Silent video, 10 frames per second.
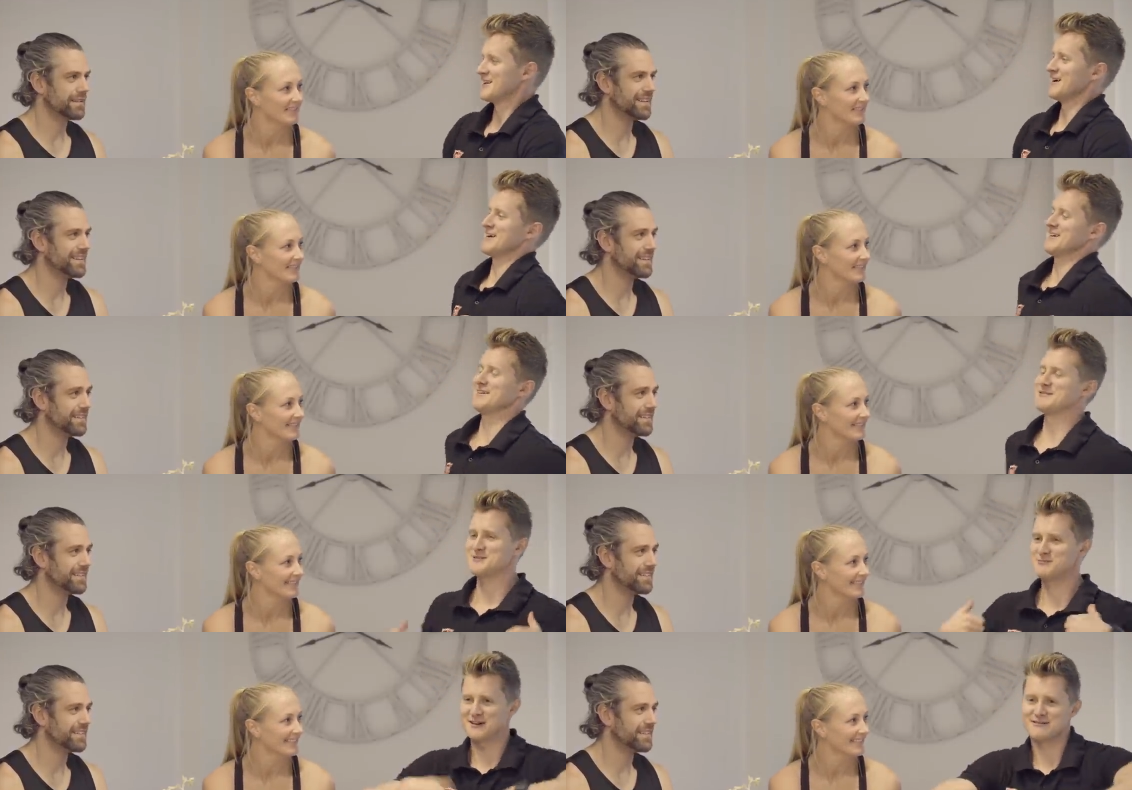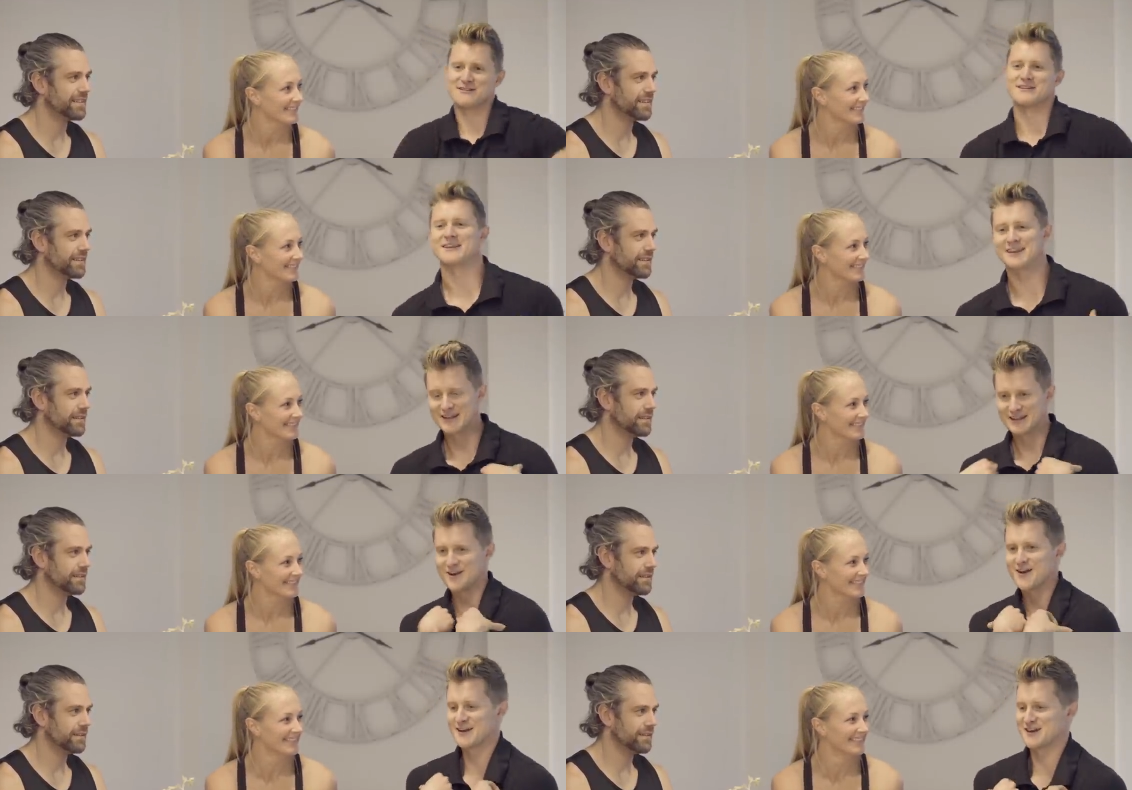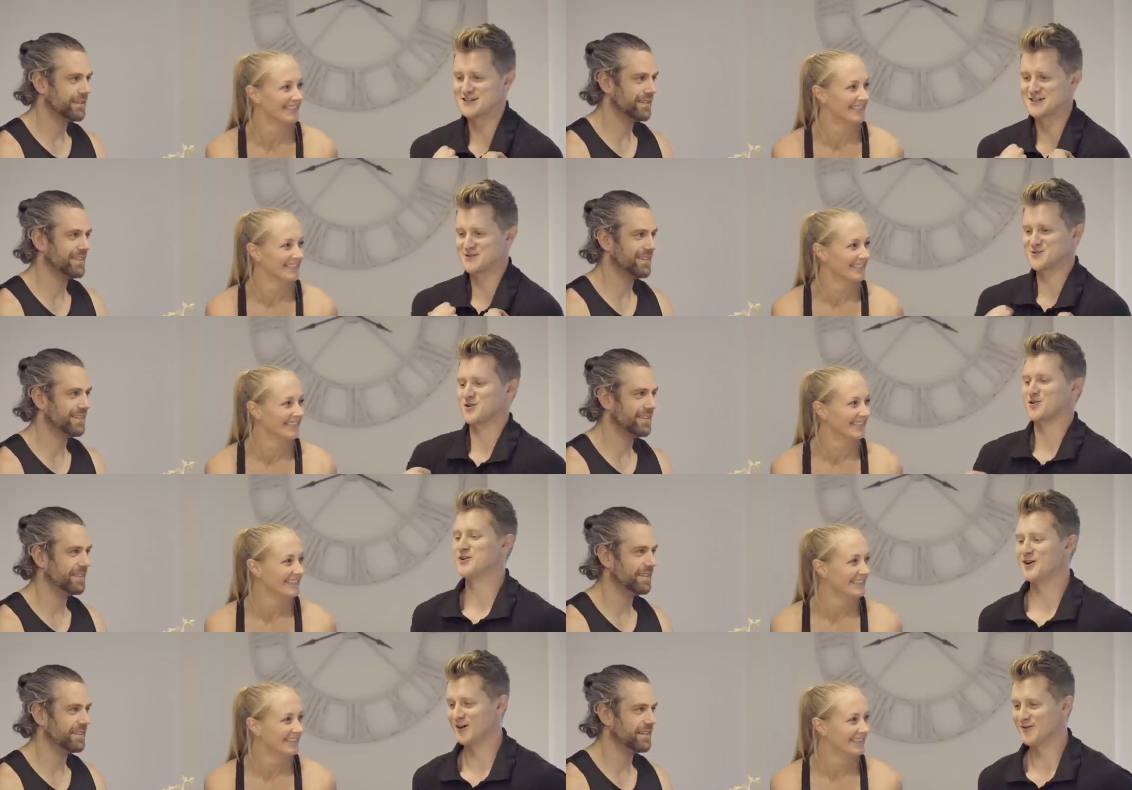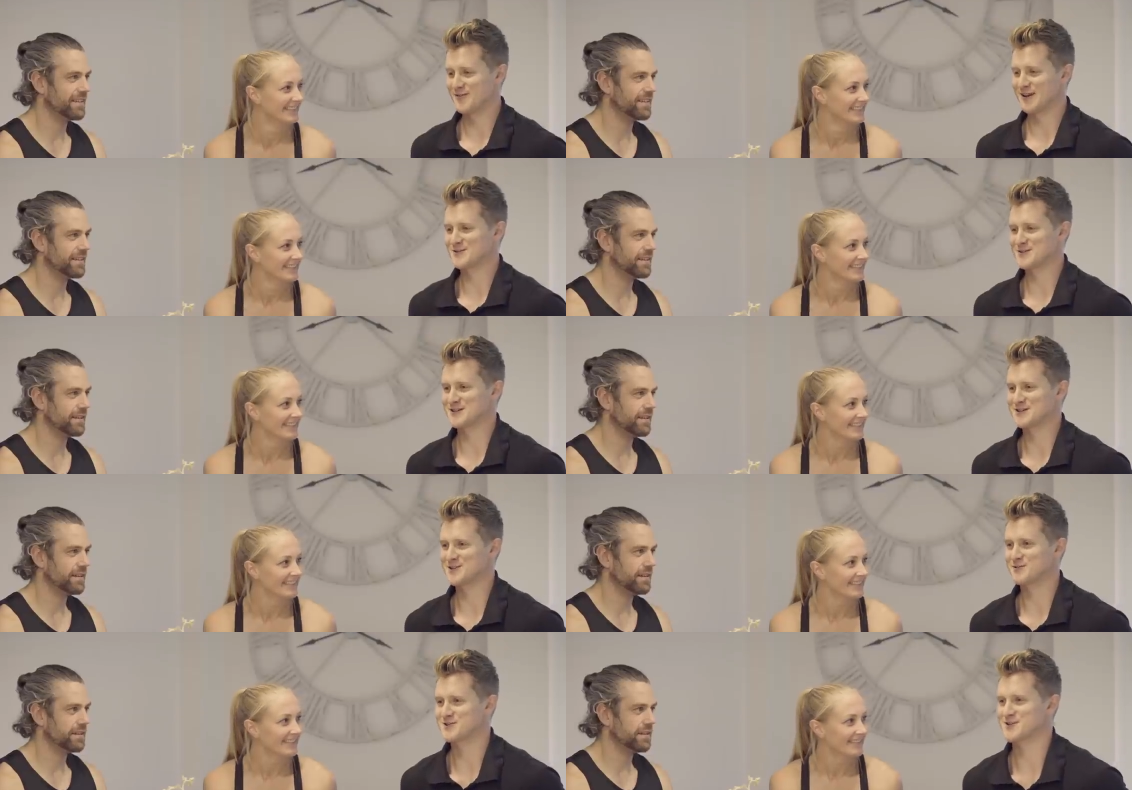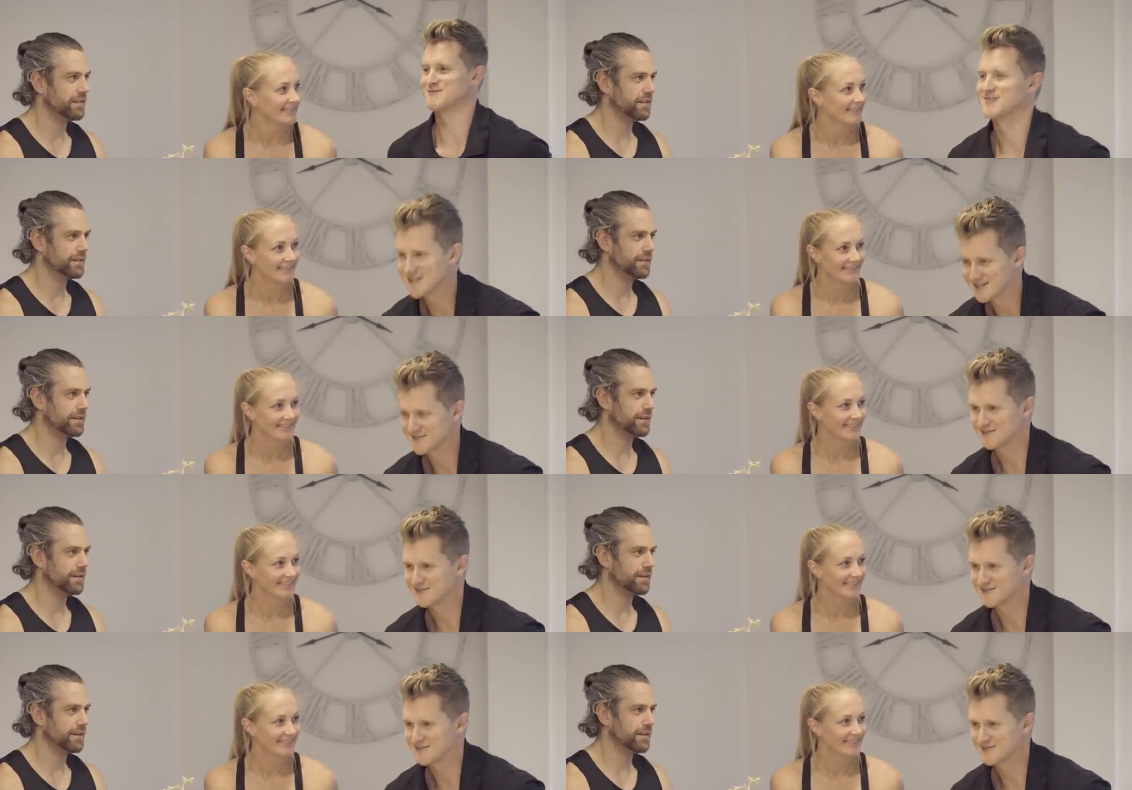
Speaker 1: like so we get around and, Lani like she just took her hoodie off. I looked at her shoulders and I went, I'm oh,